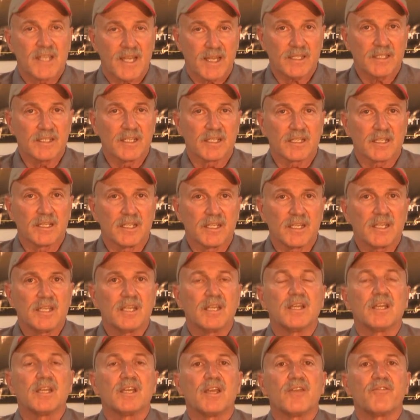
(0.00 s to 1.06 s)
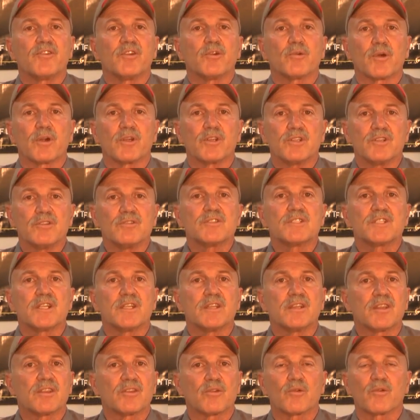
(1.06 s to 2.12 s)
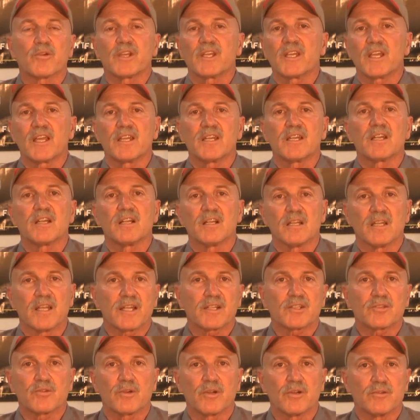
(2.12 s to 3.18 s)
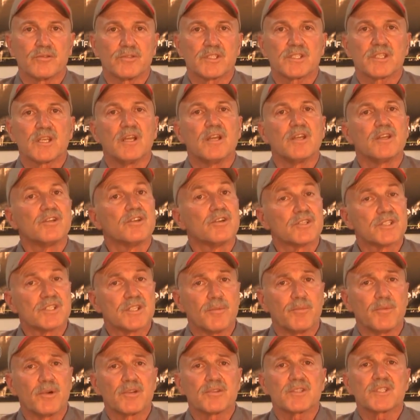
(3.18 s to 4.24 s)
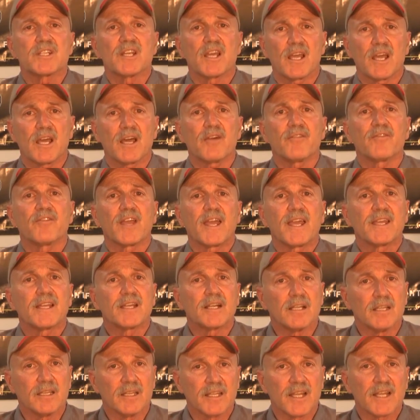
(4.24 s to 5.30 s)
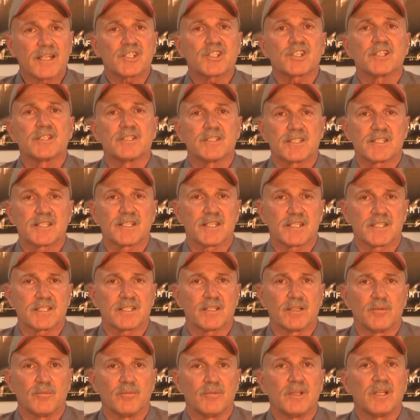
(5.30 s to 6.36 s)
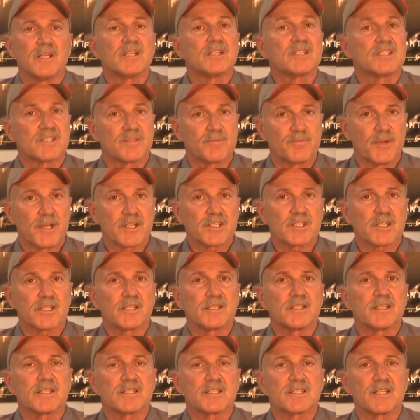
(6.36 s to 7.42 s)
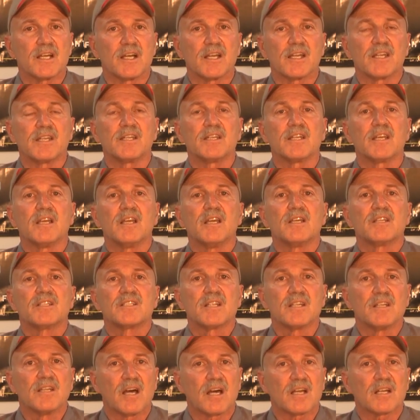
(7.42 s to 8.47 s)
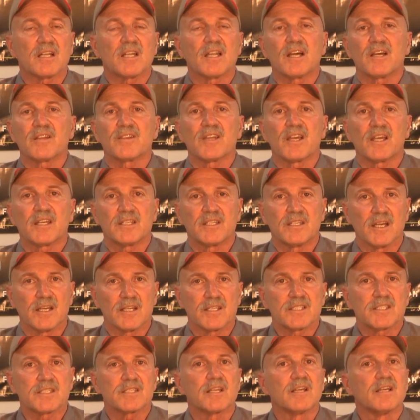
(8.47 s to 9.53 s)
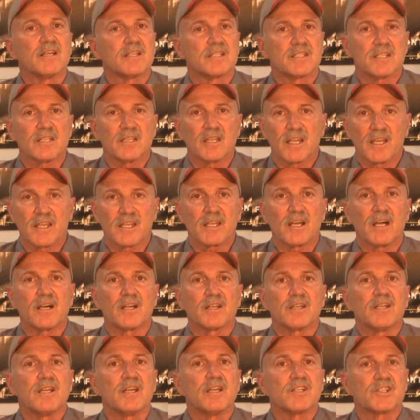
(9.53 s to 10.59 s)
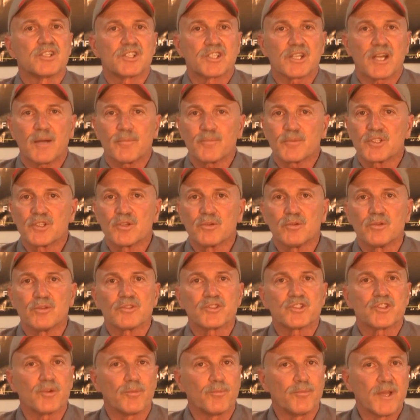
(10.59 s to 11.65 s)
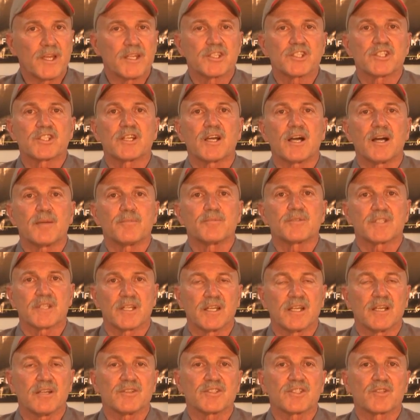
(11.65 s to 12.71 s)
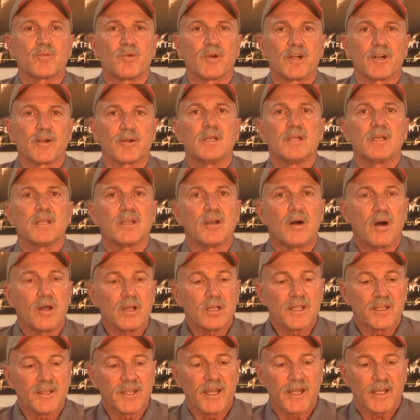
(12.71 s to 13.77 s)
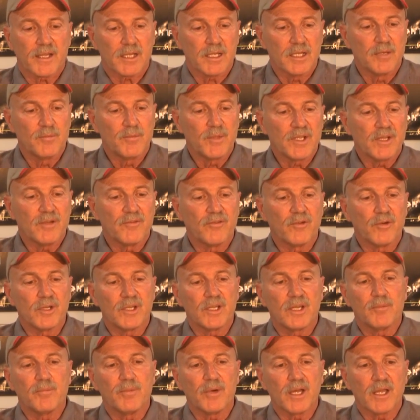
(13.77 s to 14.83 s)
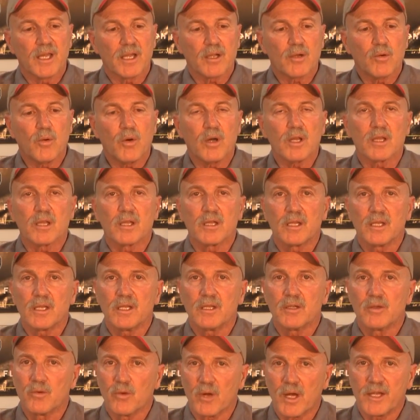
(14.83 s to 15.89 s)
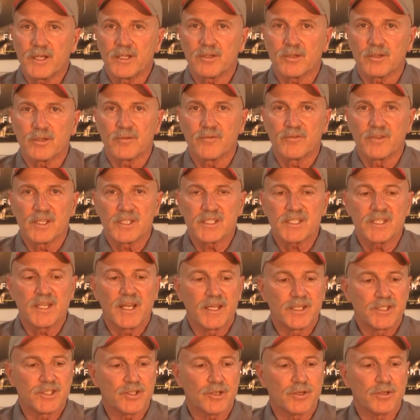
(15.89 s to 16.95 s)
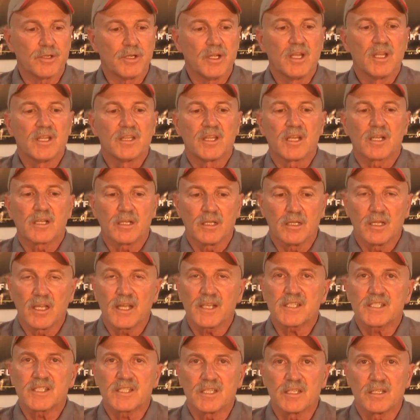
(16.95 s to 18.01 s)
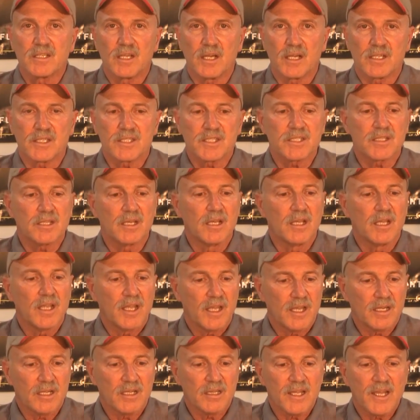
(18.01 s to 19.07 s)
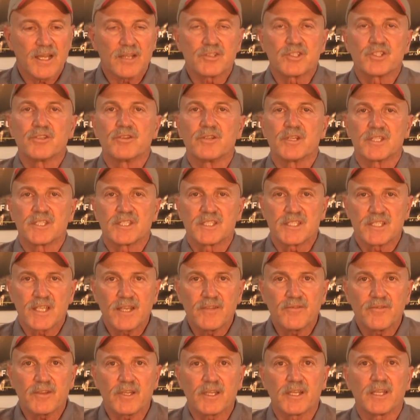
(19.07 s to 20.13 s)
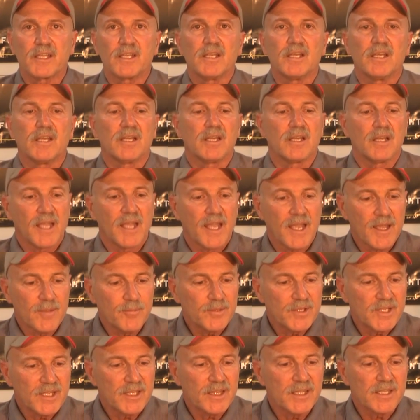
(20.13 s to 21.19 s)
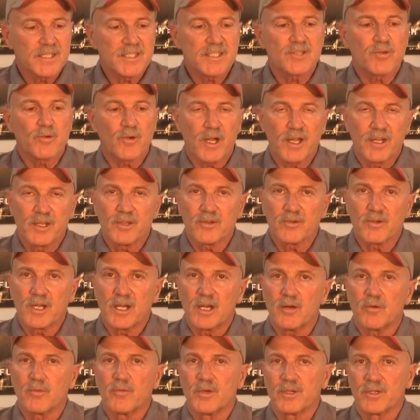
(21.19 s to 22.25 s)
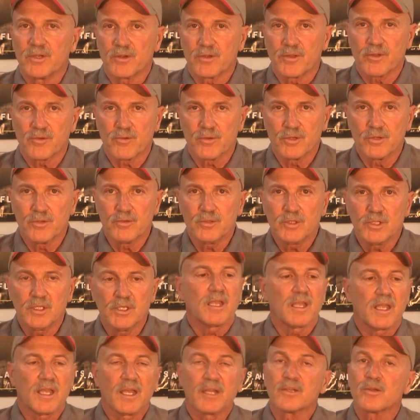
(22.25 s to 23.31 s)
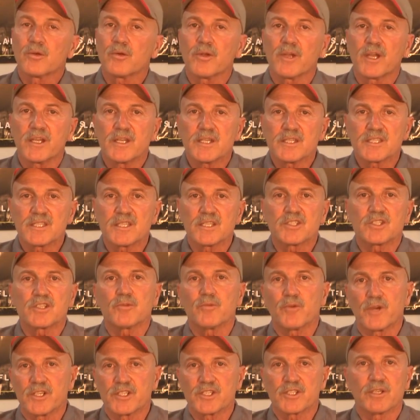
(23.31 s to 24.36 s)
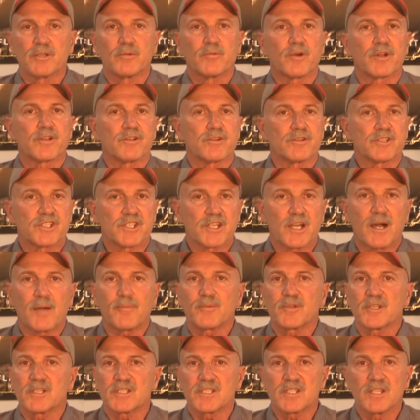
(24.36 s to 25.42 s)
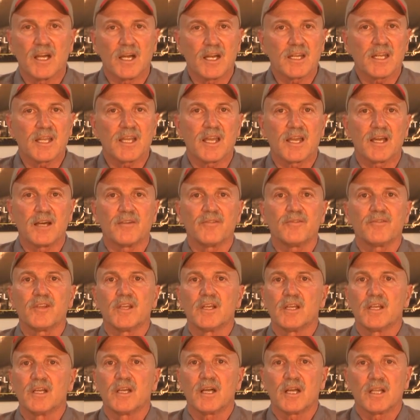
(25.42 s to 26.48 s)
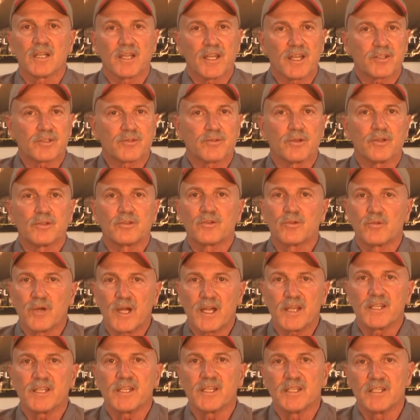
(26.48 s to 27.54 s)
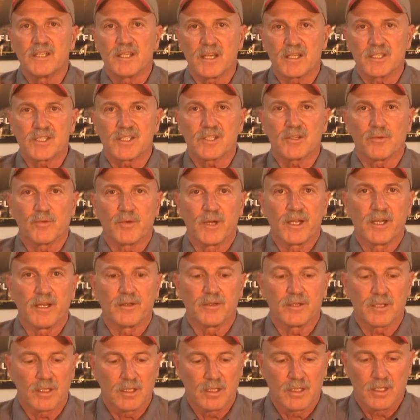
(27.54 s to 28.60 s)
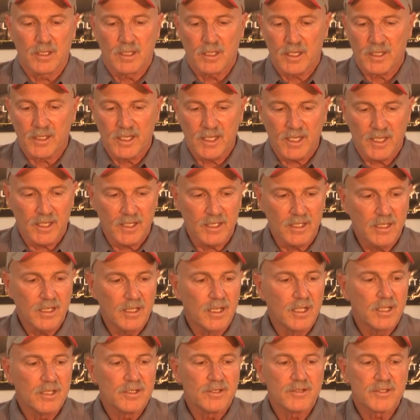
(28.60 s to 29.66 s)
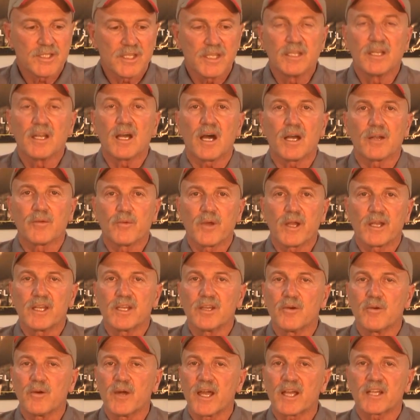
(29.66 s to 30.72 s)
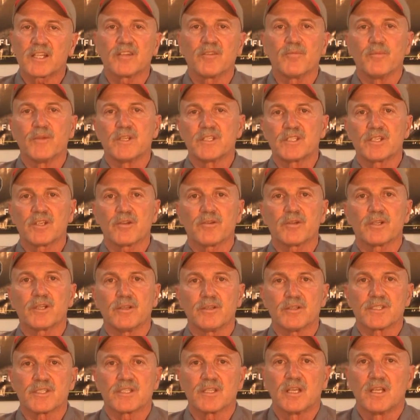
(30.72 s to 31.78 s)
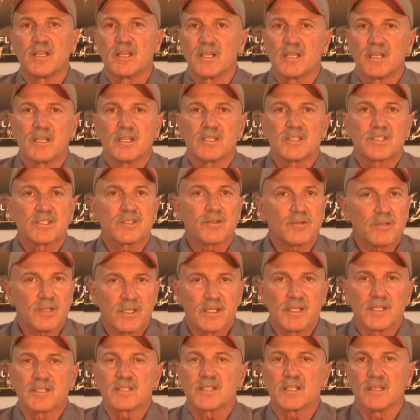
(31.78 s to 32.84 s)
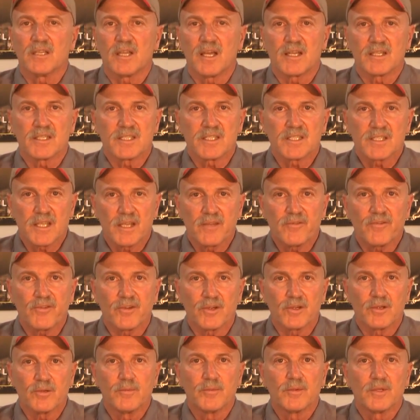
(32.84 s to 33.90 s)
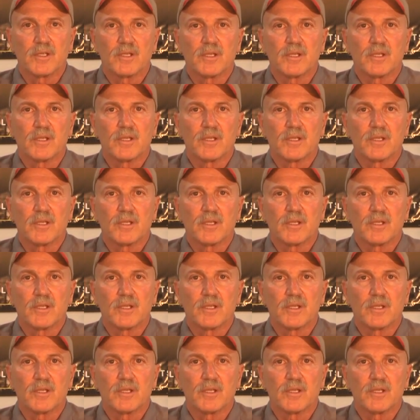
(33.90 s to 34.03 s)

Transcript: Technically, if you are using thoriated electrodes, you're supposed to have a collection system specially designed to not allow that dust to lay on shop tools, your bench tops, and elsewhere. All of that can be avoided by a quality grinder of this nature that collects the dust and allows you to safely empty this grinder out when you're through and create a situation where your shop does not have electrode grinding dust around. Again, using non-radioactive materials certainly is a lot safer